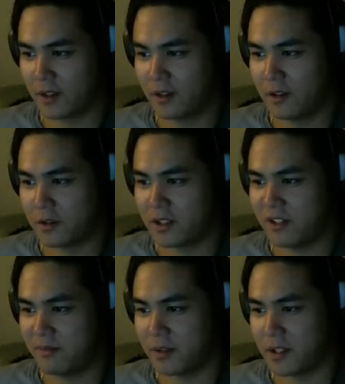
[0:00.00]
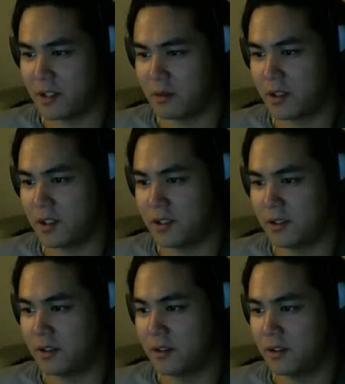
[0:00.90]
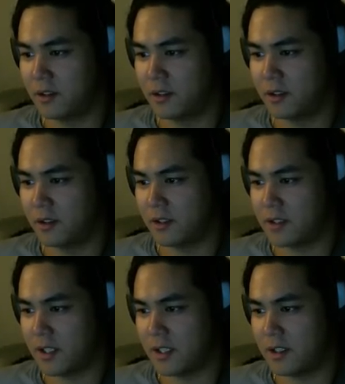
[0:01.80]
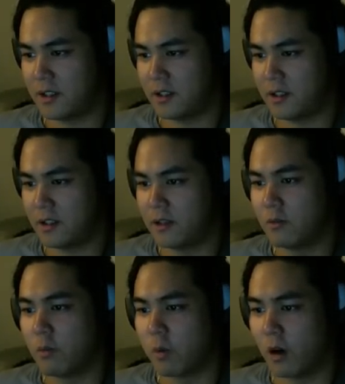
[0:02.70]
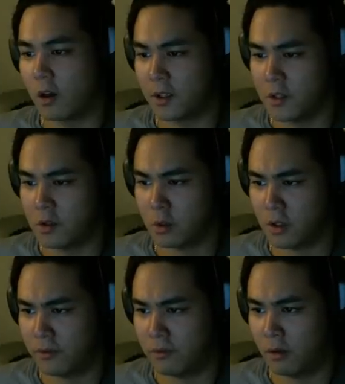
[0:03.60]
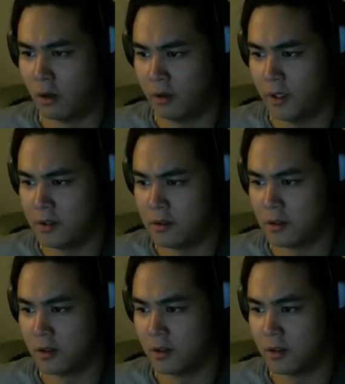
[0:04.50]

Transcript: No save point anyway, huh? Guess I'll walk into the forest.